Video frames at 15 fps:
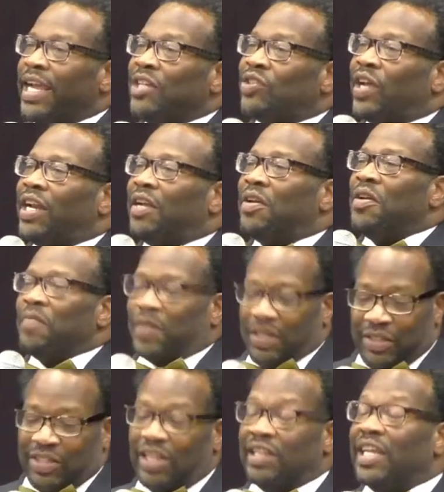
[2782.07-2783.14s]
He trying
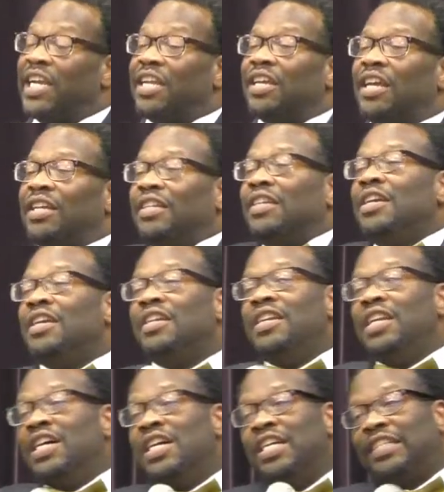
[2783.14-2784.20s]
to, to lead,
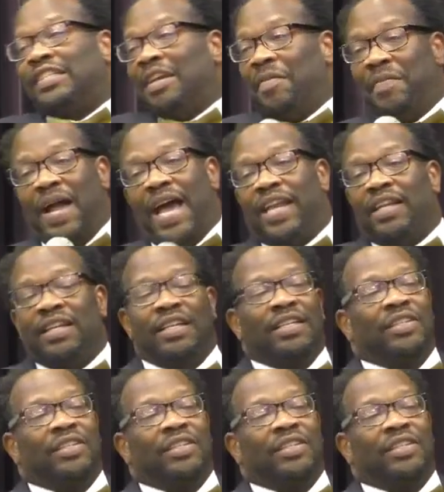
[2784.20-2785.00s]
nudge somebody.